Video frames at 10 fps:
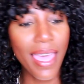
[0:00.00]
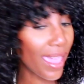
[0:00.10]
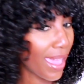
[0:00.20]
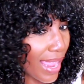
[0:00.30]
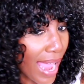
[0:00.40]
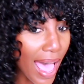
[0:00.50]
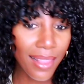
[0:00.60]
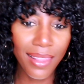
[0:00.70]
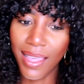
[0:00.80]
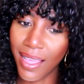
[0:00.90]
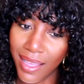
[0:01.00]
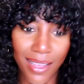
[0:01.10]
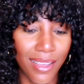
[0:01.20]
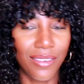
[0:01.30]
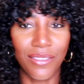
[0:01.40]
And I
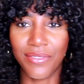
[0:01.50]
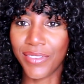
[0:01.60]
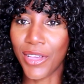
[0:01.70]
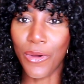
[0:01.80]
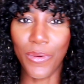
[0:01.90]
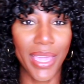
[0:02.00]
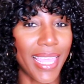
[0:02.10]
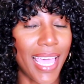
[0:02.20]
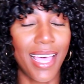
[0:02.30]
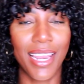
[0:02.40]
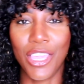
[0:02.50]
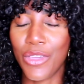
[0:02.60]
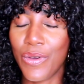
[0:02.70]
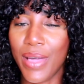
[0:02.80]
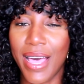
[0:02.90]
love a wig that, honey,
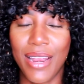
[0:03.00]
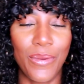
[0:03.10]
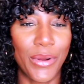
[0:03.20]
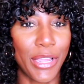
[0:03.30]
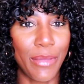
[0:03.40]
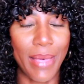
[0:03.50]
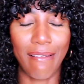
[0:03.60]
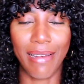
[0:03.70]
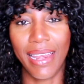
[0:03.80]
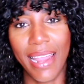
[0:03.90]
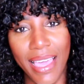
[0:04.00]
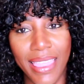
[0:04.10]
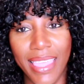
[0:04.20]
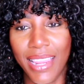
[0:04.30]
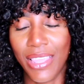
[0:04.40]
you don't gotta worry about
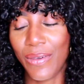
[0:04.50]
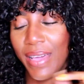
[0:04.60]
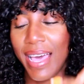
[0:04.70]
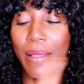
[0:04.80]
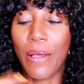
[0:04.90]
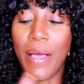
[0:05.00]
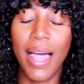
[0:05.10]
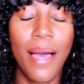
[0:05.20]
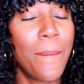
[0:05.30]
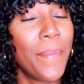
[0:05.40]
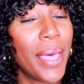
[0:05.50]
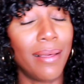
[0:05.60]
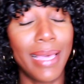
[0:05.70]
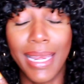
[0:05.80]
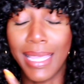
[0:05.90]
nothing. You don't gotta
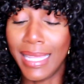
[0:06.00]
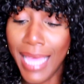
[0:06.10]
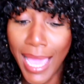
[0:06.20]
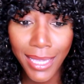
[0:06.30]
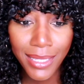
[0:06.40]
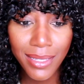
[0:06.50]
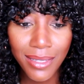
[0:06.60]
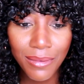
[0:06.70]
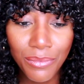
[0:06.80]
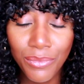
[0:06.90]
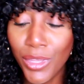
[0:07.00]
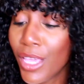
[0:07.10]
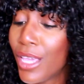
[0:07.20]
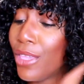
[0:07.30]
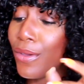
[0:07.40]
melt any lace.
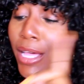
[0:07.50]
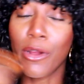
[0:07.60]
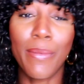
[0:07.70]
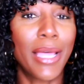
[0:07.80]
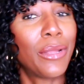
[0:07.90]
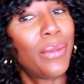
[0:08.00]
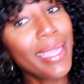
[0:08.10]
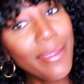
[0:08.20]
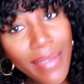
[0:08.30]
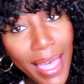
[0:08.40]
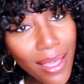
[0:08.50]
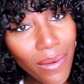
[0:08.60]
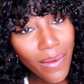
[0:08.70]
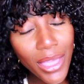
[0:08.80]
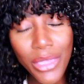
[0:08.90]
You don't gotta worry about no leave out.
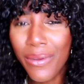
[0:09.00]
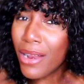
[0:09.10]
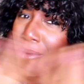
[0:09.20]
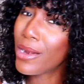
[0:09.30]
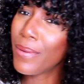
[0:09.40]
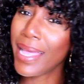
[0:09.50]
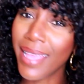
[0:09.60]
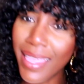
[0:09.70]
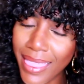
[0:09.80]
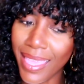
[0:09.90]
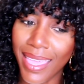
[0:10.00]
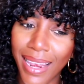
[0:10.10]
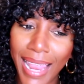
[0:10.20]
You don't gotta worry about nothing.